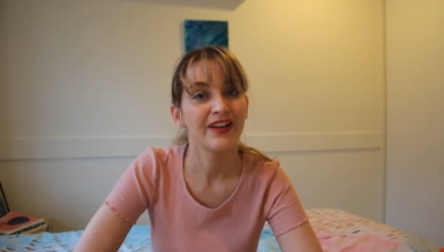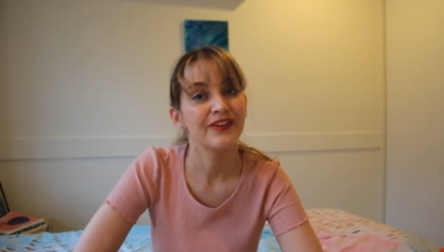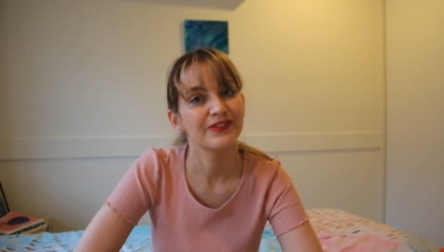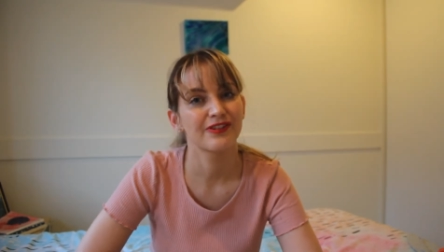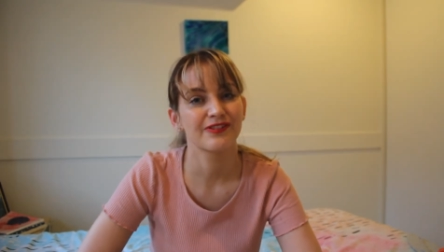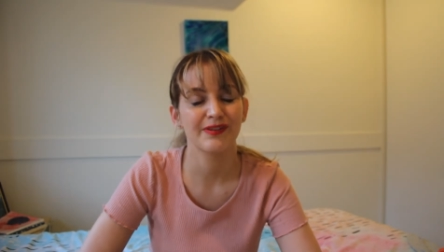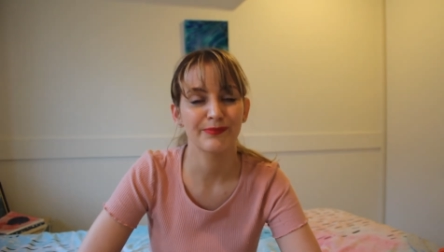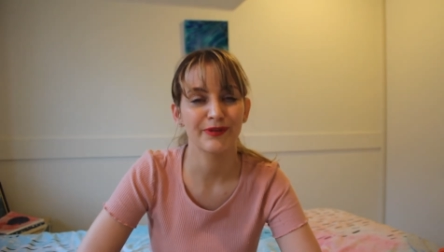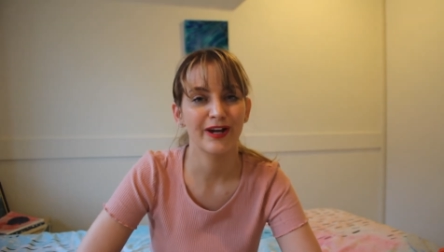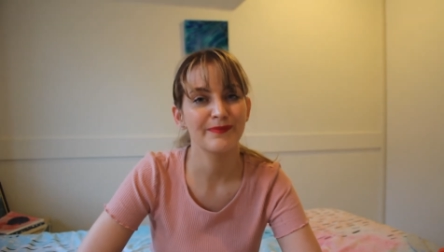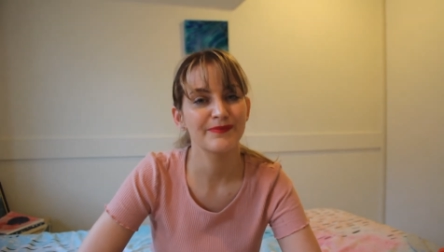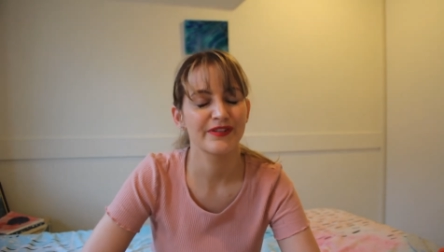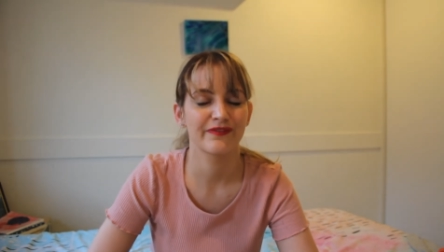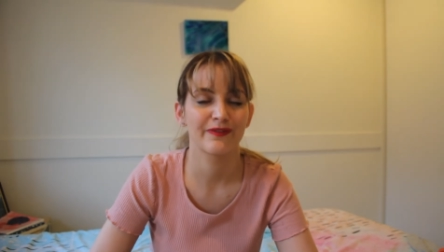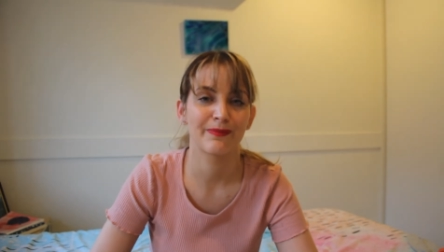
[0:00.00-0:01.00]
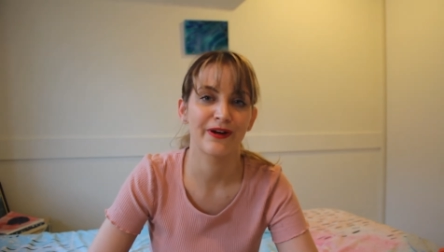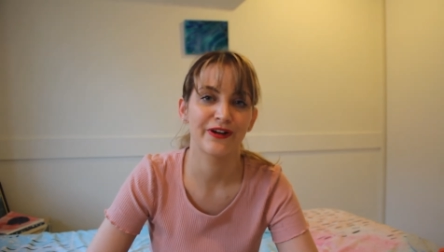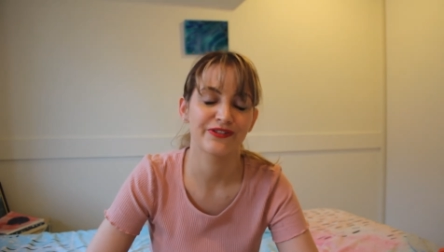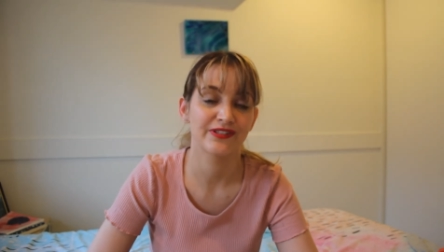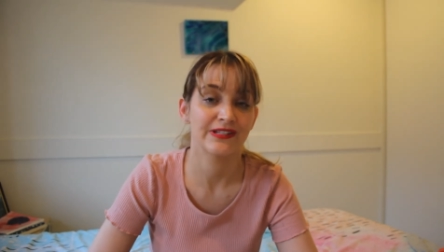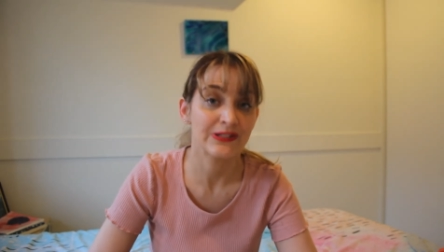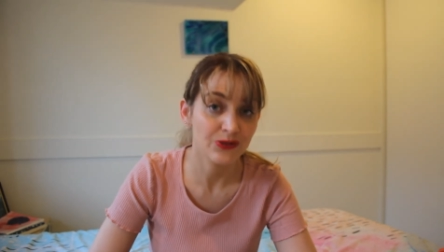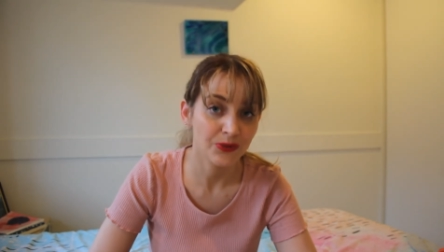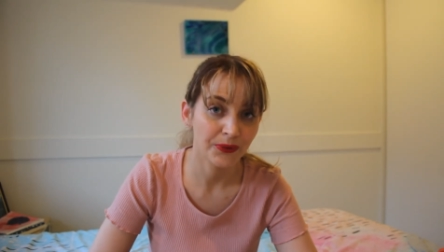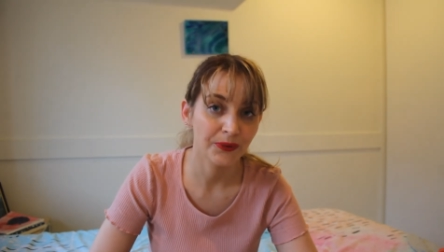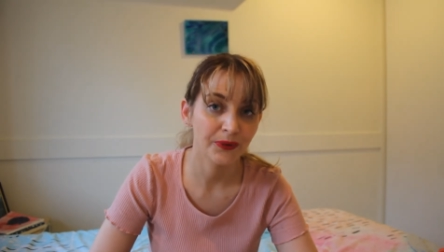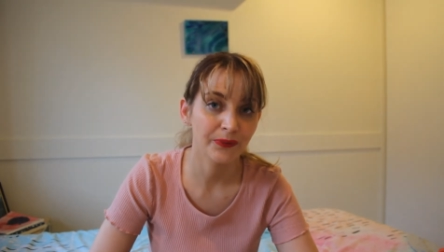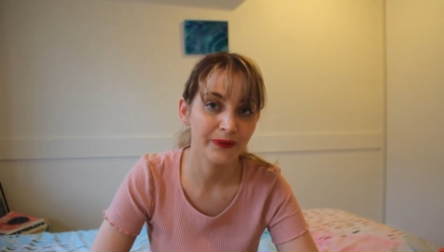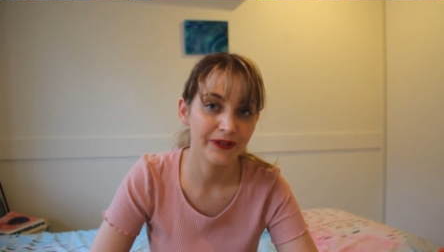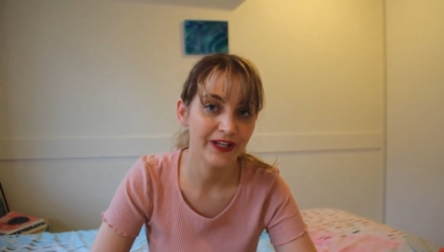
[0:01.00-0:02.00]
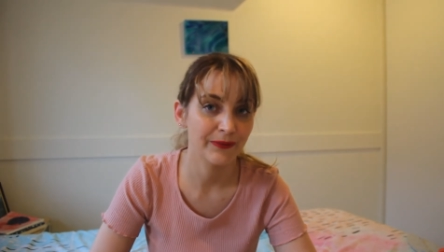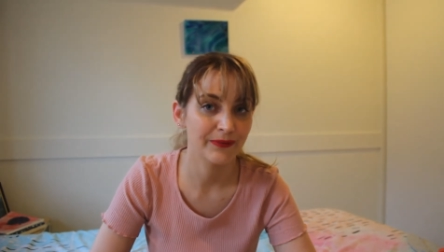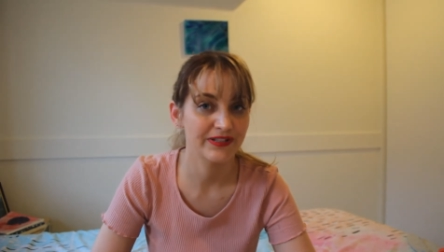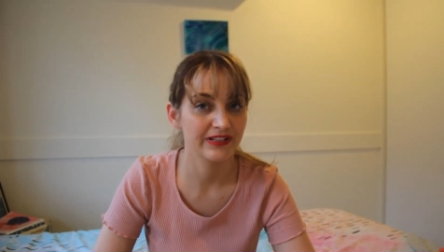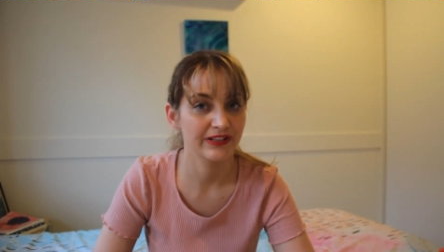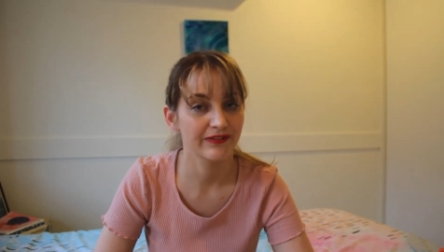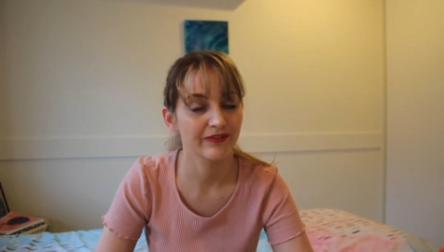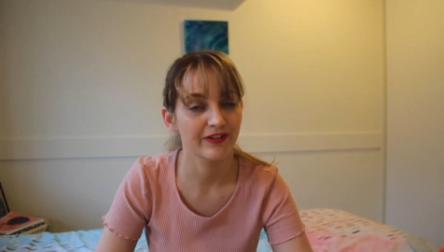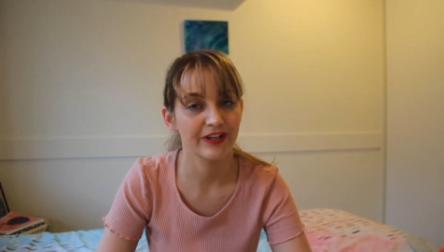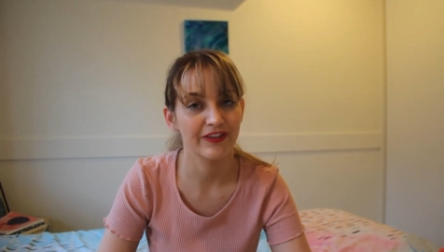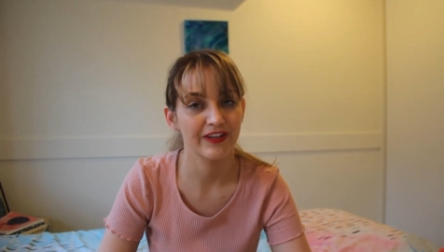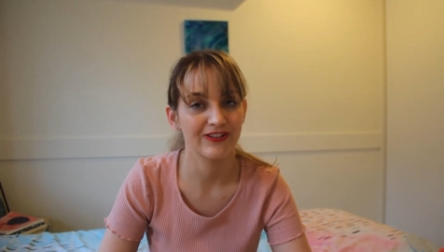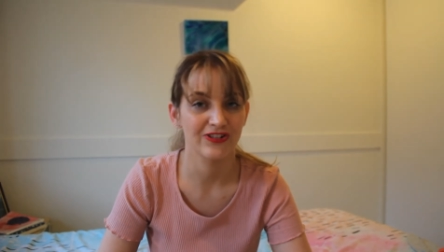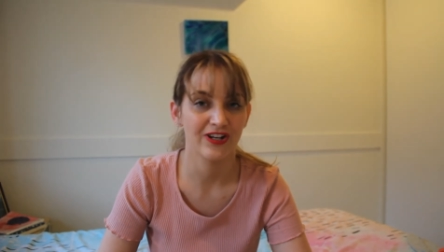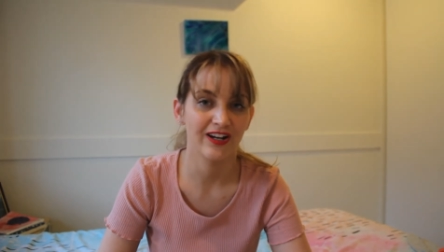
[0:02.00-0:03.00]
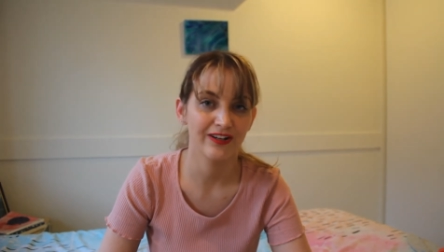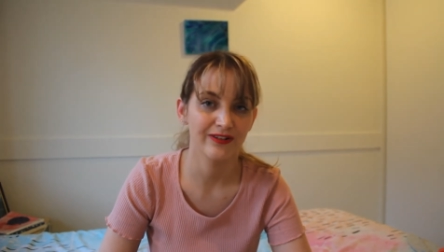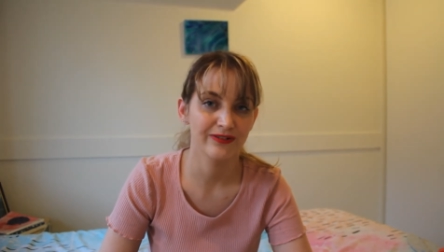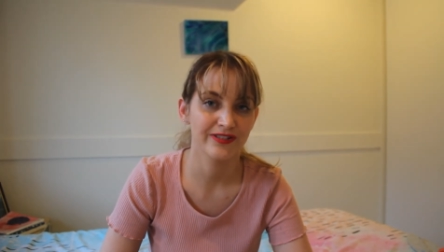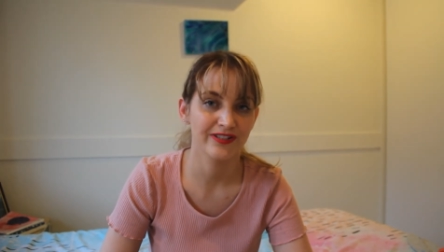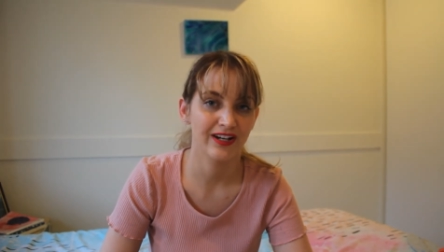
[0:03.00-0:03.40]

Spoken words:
So sometimes if a person tore when they were delivering their child,